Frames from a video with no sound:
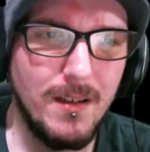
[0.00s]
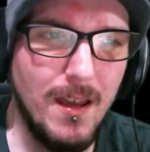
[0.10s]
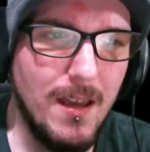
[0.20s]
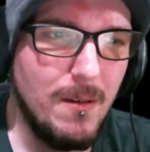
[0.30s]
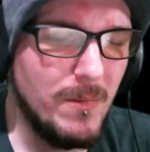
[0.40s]

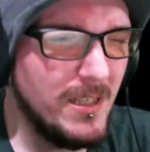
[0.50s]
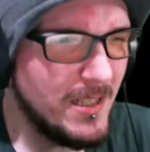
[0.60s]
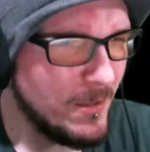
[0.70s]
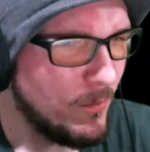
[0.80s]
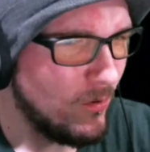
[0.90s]
I am a
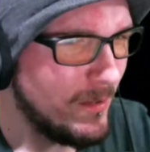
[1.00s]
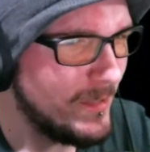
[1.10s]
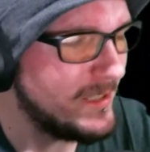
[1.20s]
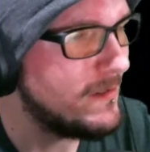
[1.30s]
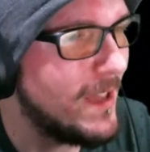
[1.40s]

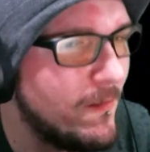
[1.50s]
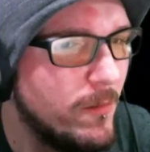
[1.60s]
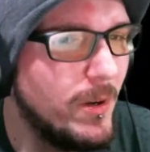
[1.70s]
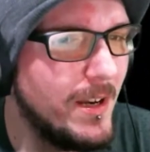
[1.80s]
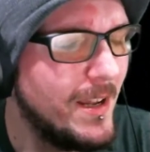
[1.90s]
disappointment to
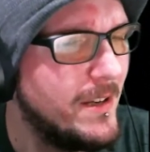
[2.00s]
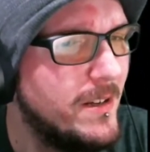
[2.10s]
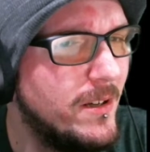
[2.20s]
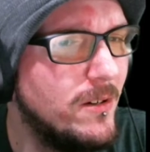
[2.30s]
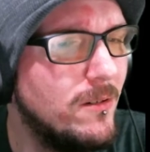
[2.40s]
everybody I
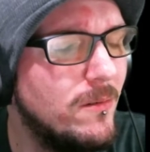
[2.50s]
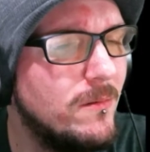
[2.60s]
know,